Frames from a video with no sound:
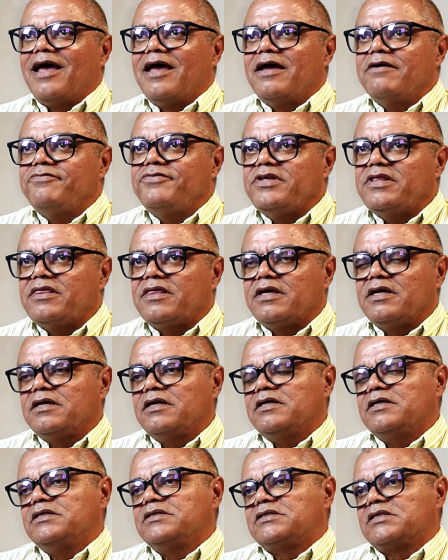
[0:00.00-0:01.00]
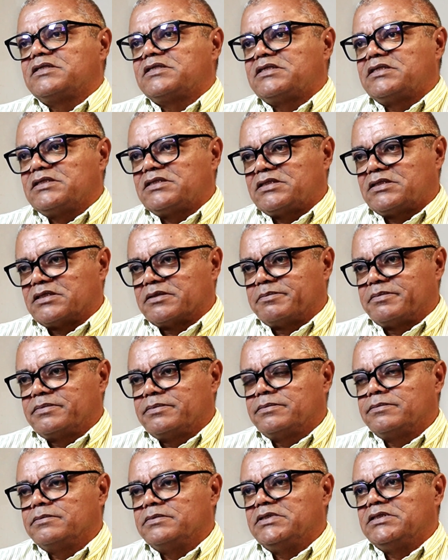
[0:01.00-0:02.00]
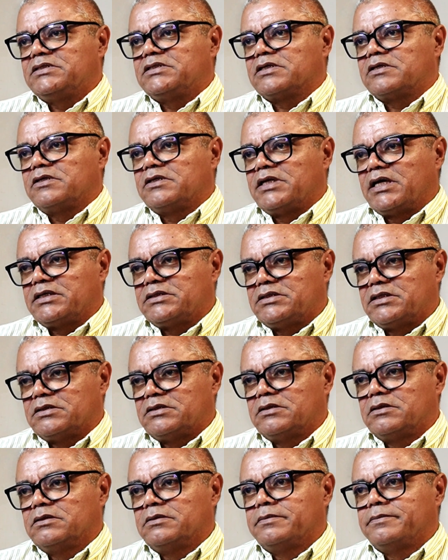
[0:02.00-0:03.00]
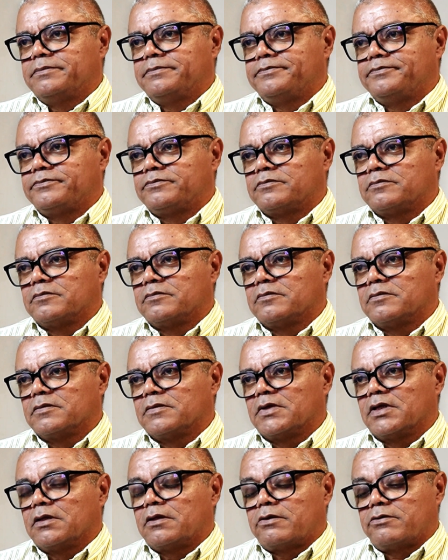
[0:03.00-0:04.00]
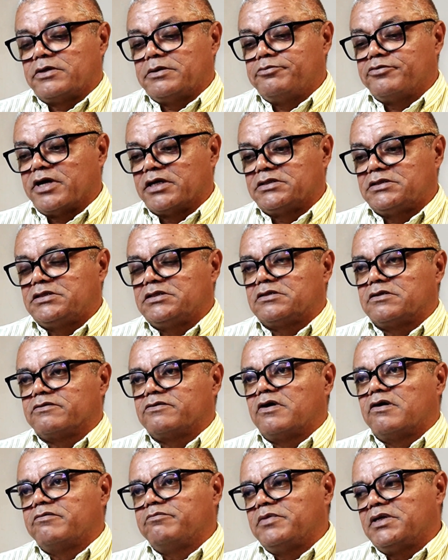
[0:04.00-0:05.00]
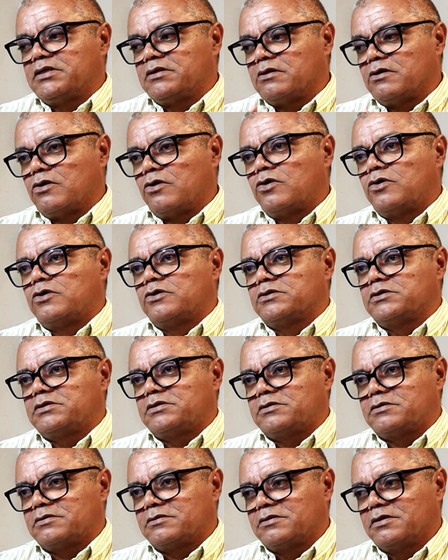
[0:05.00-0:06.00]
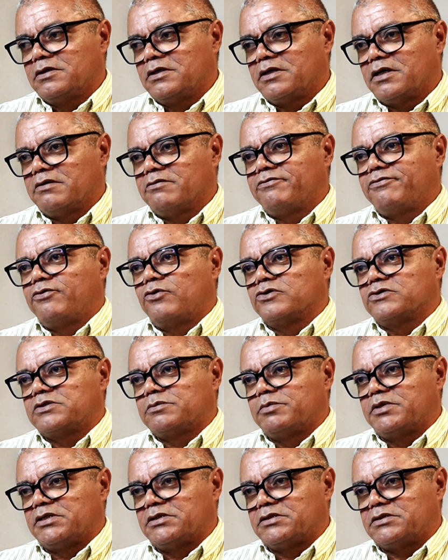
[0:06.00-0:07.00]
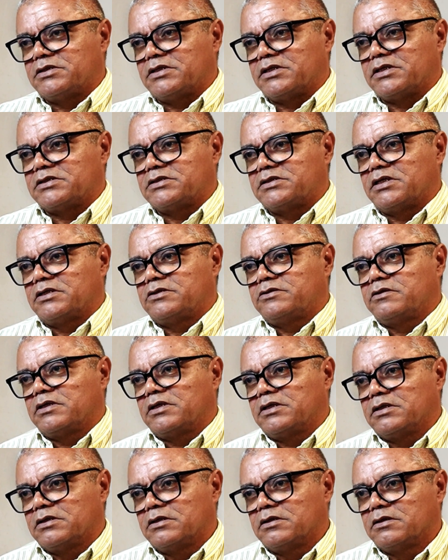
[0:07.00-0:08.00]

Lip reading: Everything is a system, interconnected. 3 branches of government, laws, enforcement, etc.